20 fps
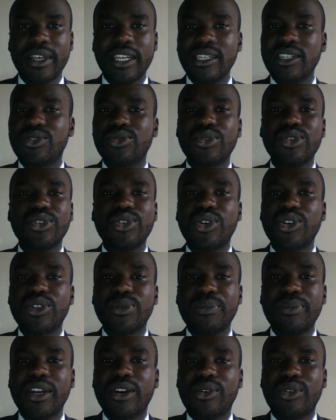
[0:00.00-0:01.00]
It will not
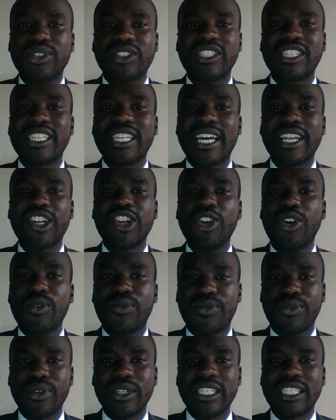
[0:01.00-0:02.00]
be considered
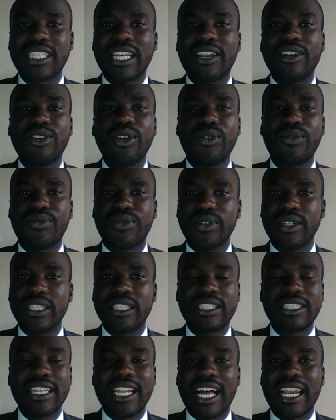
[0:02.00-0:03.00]
lawful. It's unlawful.
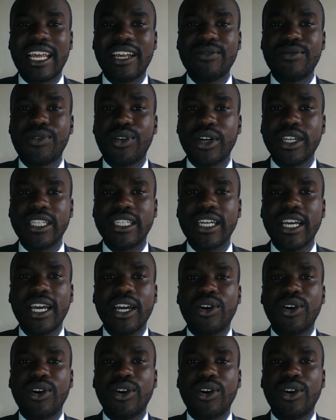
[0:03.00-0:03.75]
It's null and void.